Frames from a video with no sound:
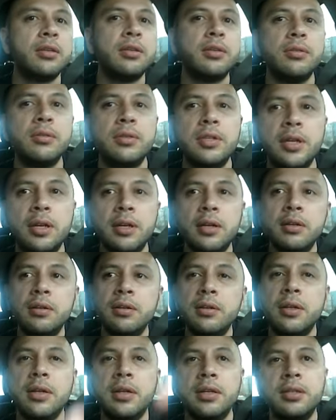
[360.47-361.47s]
She'll tell
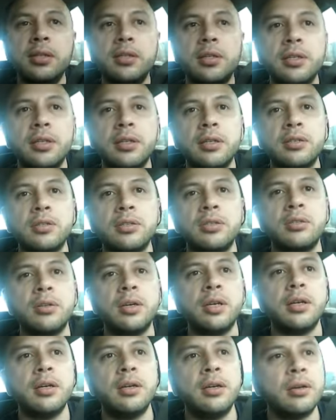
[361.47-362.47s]
her that shit
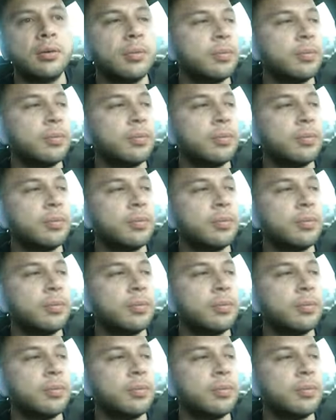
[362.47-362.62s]
straight up.